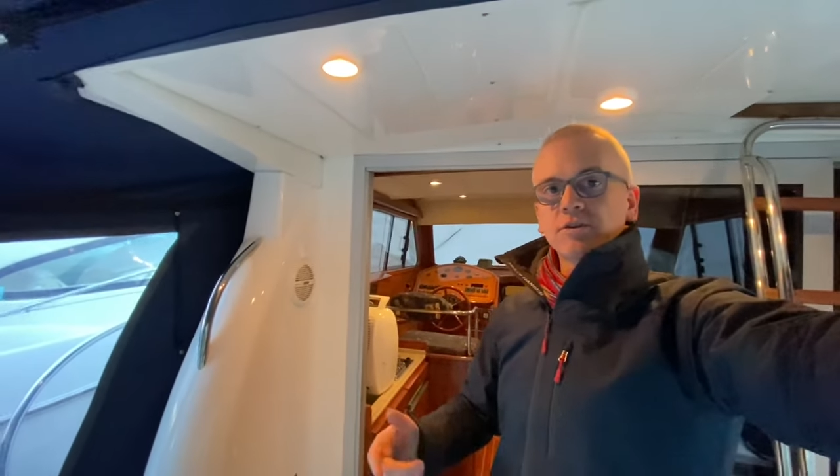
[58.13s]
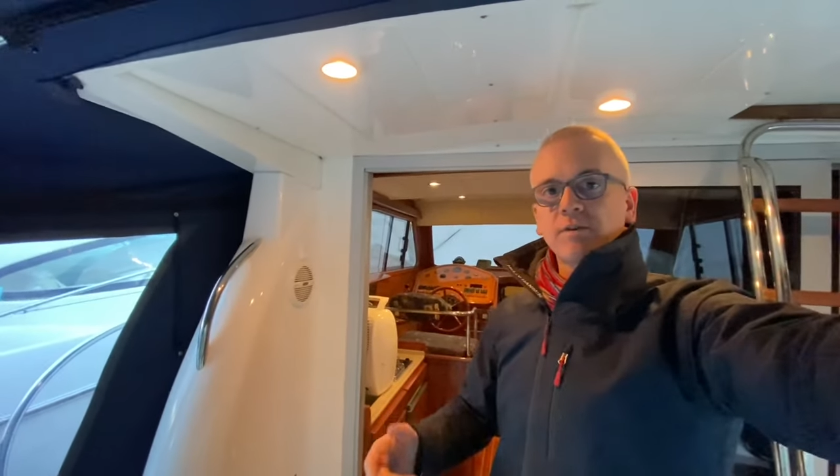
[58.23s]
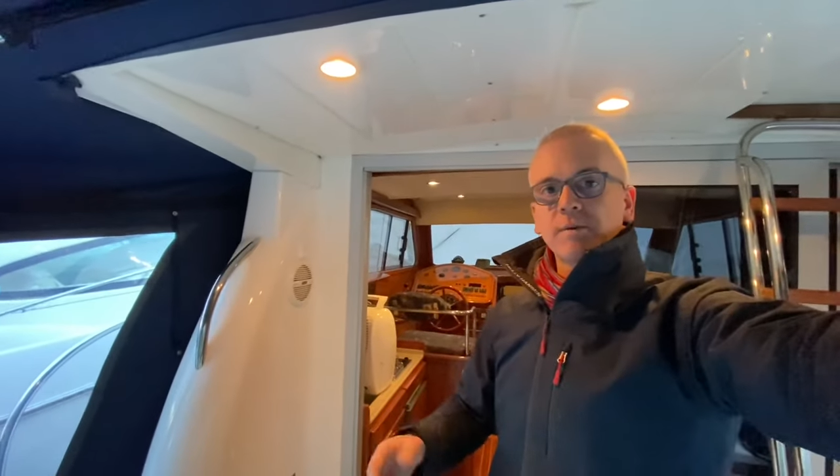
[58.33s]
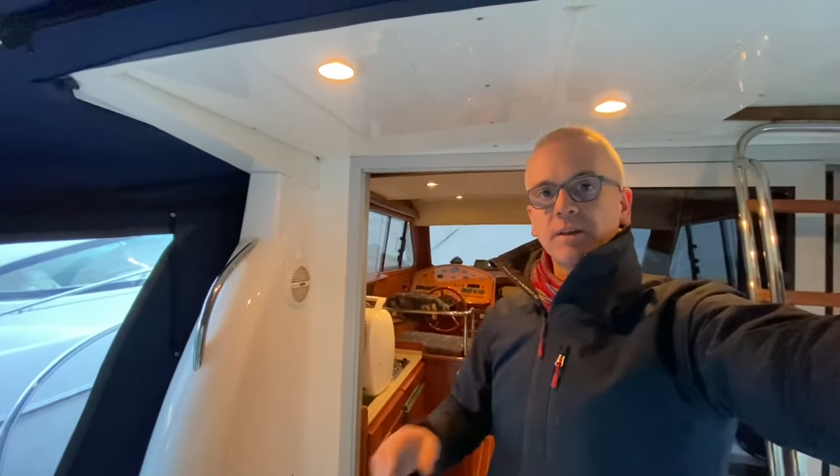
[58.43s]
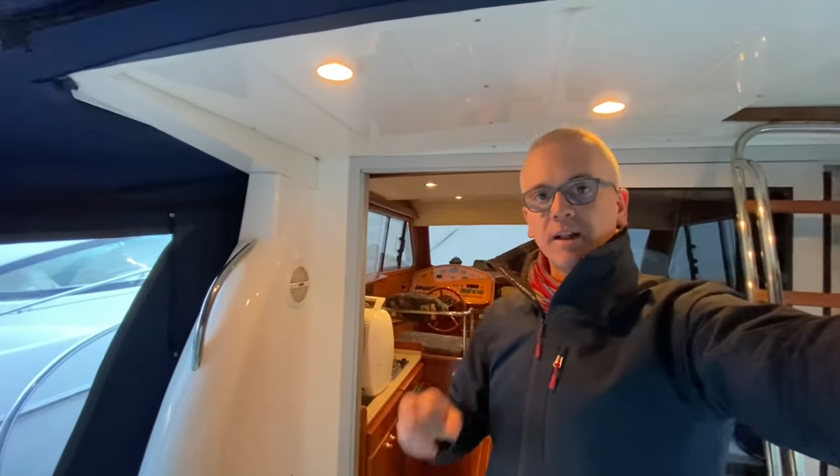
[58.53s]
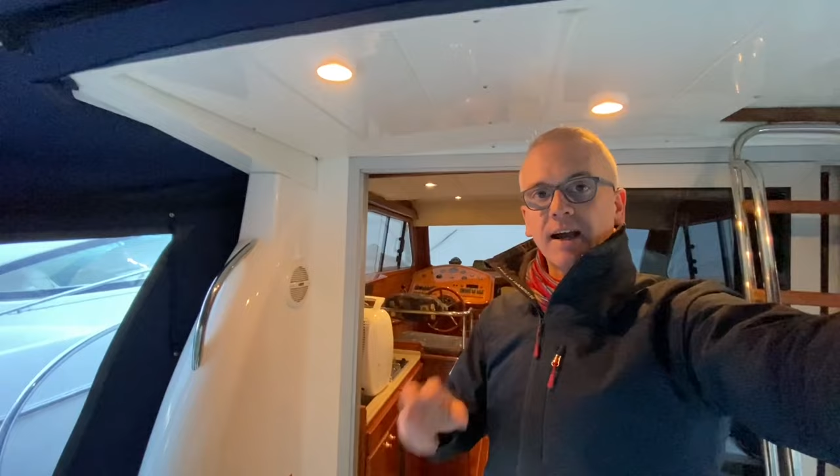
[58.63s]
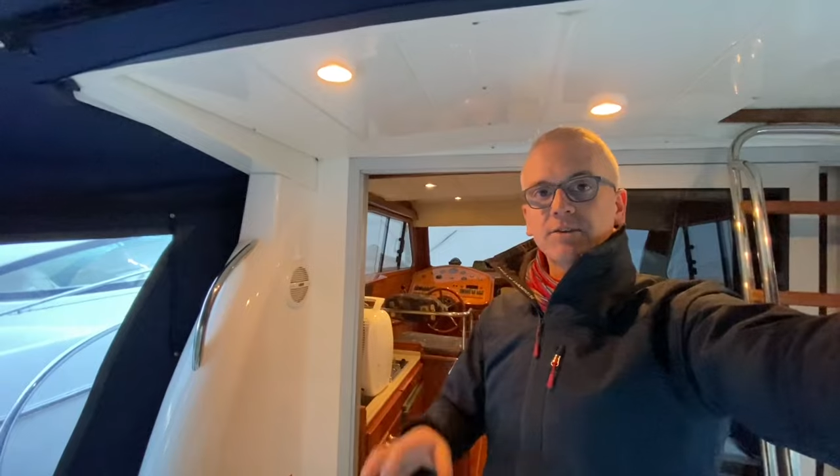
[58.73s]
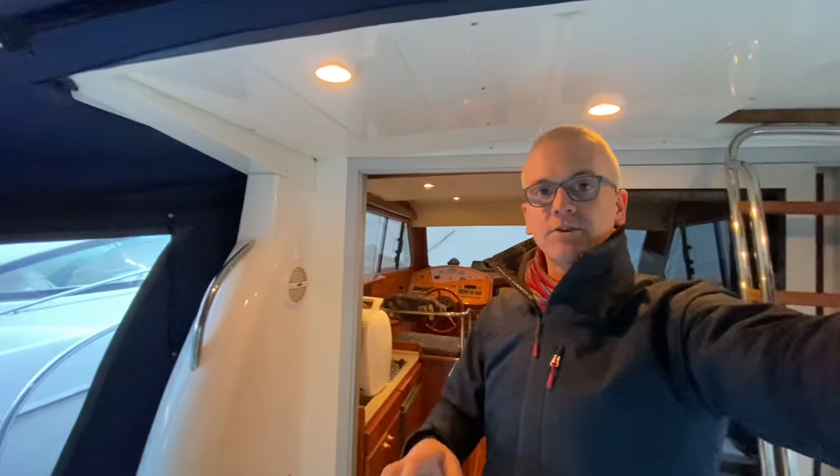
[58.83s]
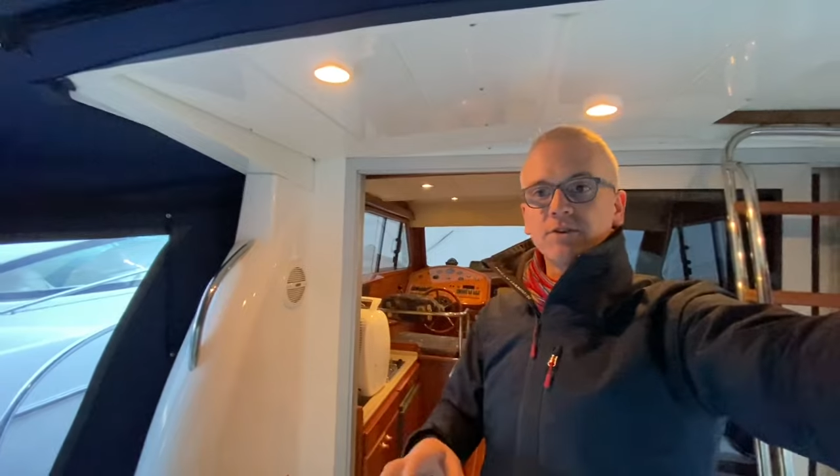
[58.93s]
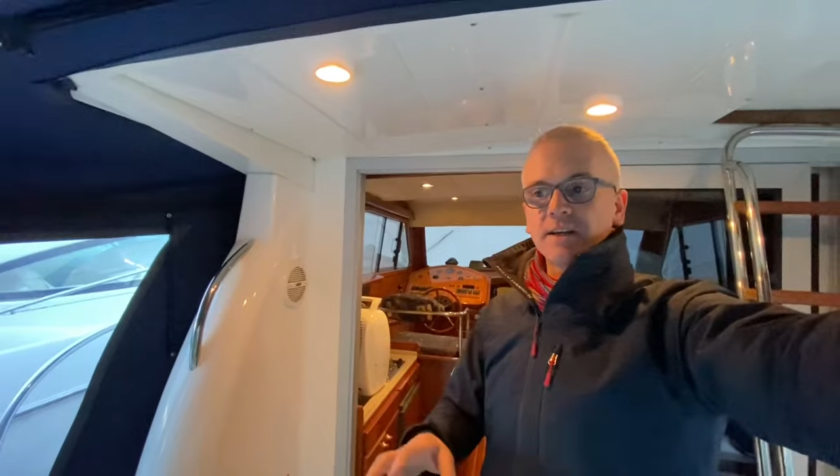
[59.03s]
from it in the
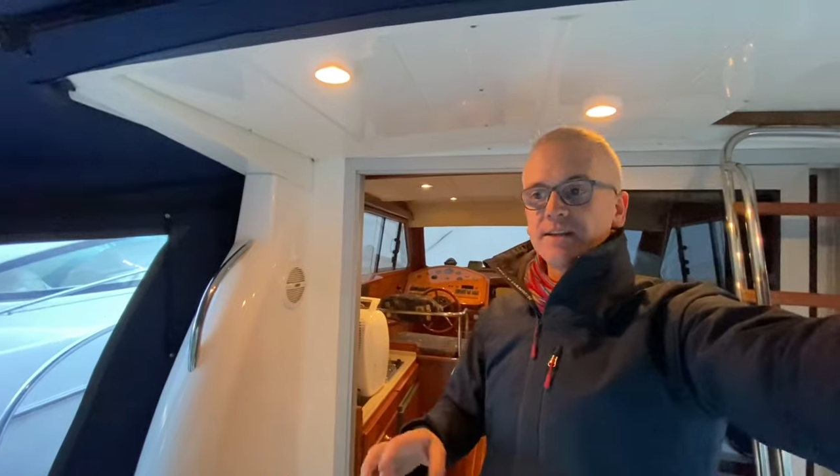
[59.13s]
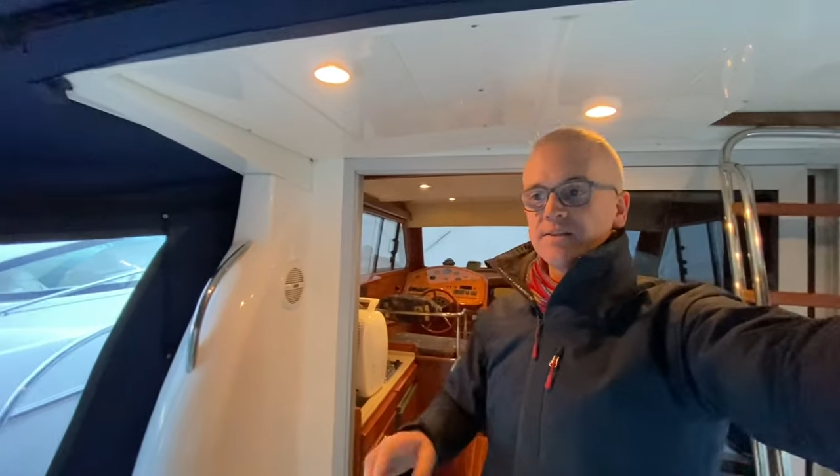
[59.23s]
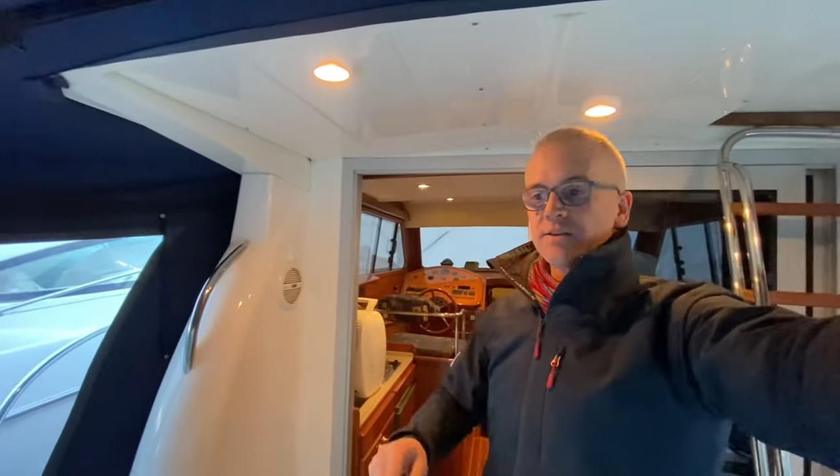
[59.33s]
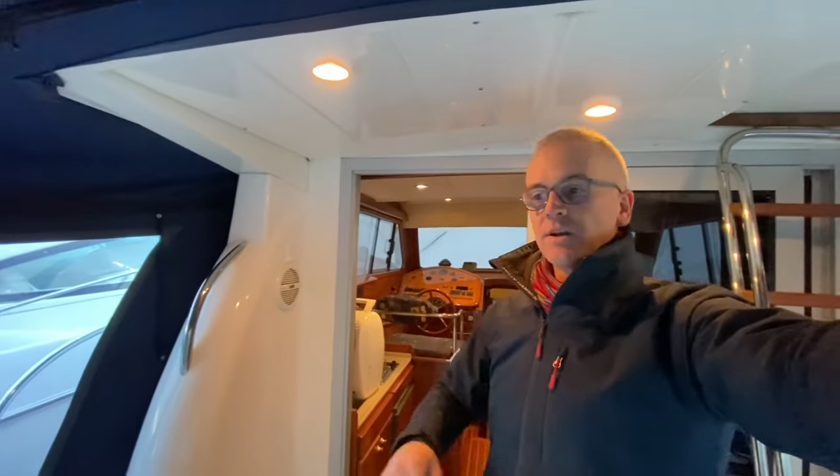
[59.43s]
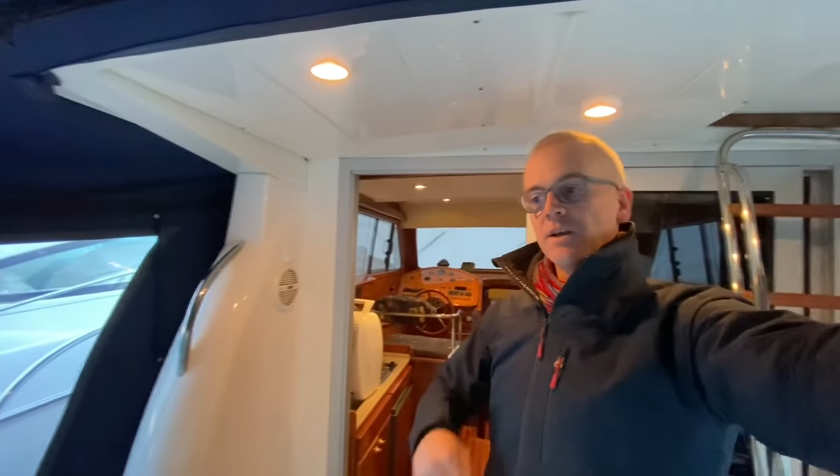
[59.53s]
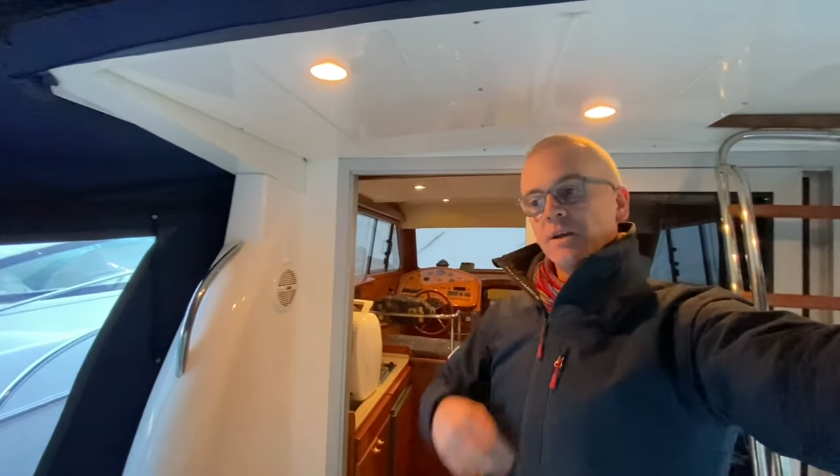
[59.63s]
last two seasons,